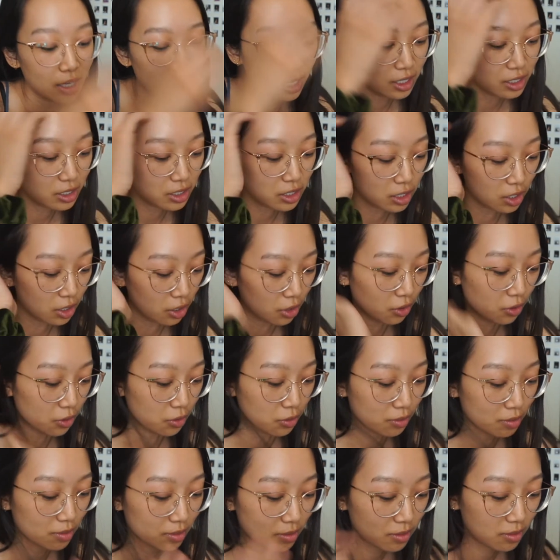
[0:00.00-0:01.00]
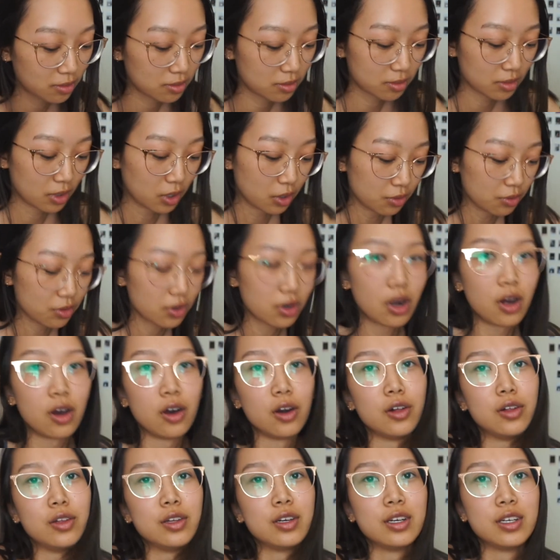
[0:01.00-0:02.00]
So
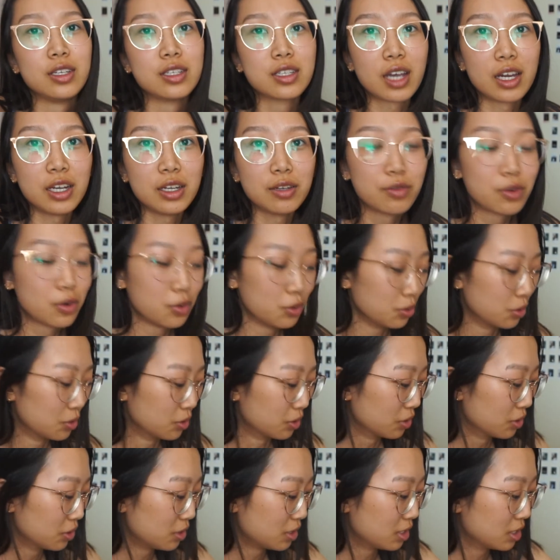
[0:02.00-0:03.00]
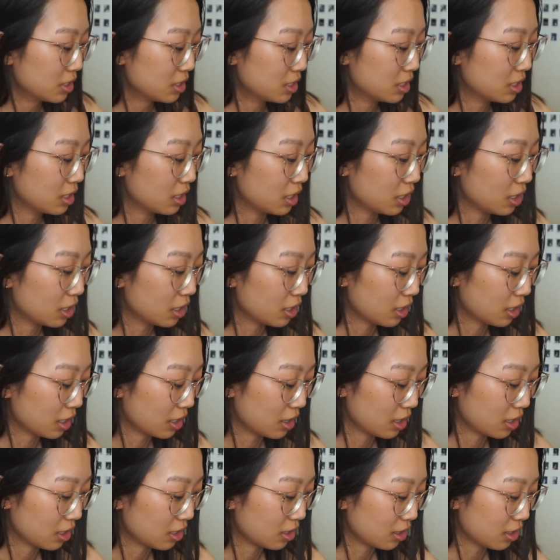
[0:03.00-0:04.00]
overall, it's kind of cool to see that
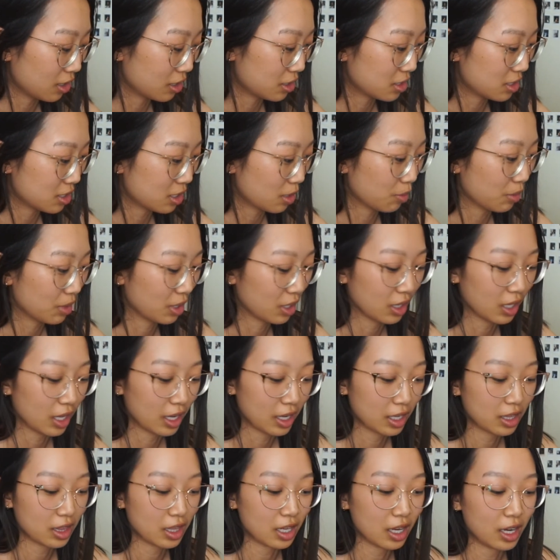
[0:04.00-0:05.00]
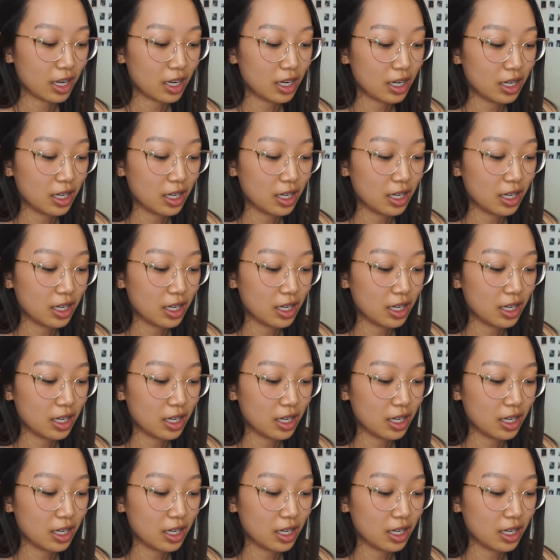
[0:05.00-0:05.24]
there's something like that